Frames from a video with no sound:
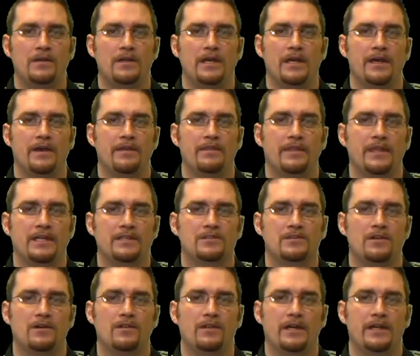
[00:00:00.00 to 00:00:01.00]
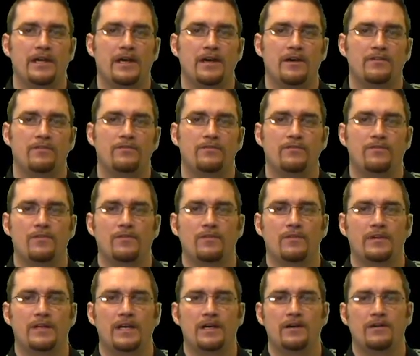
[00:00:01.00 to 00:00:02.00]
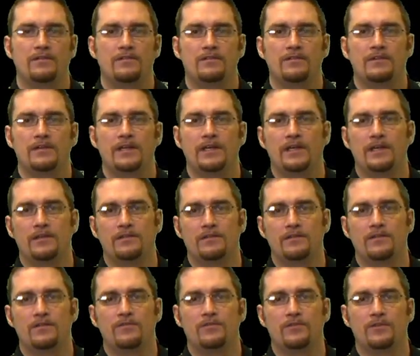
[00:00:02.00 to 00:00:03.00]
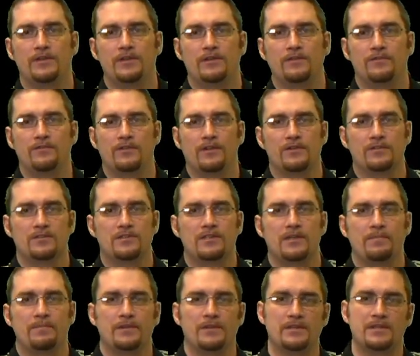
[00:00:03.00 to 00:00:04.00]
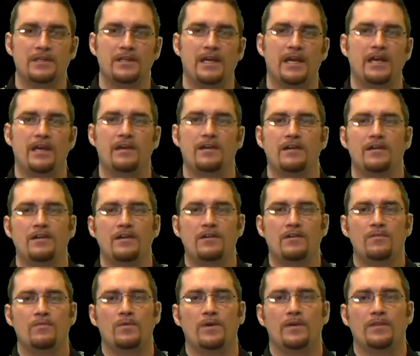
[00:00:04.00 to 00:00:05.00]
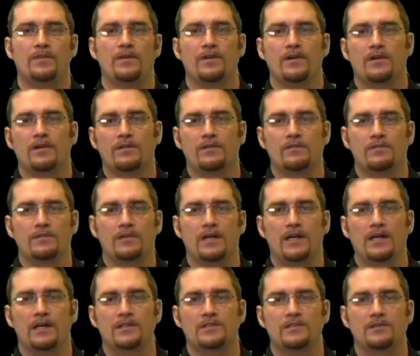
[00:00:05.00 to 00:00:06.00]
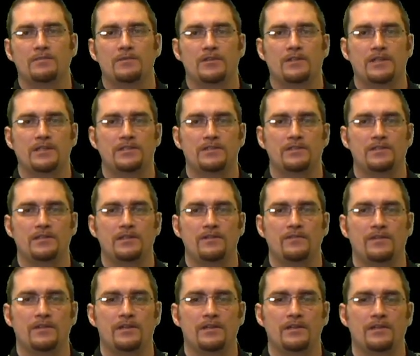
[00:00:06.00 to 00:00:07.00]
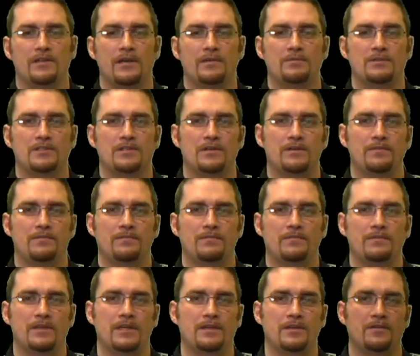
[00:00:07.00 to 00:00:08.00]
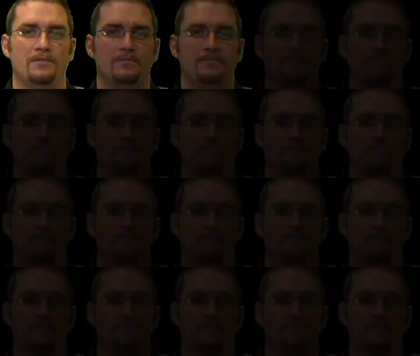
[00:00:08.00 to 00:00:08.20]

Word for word: and that's all I have for now. And hopefully you've learned something today with our uh, Simulation TV episode. Thank you.